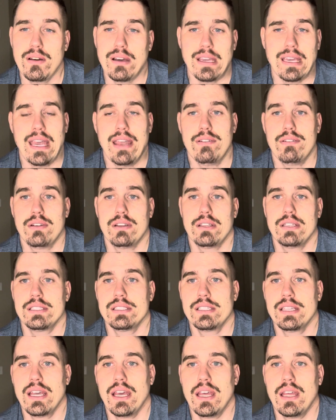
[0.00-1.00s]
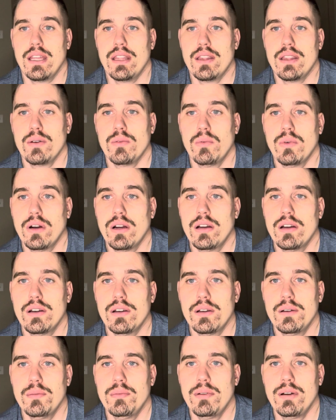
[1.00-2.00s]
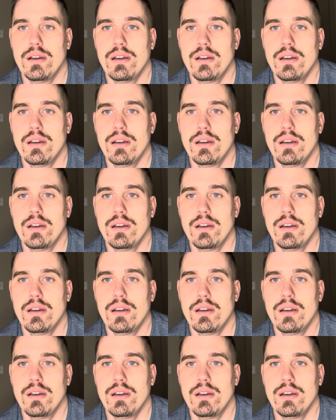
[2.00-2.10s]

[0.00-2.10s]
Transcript: I can't really say the word.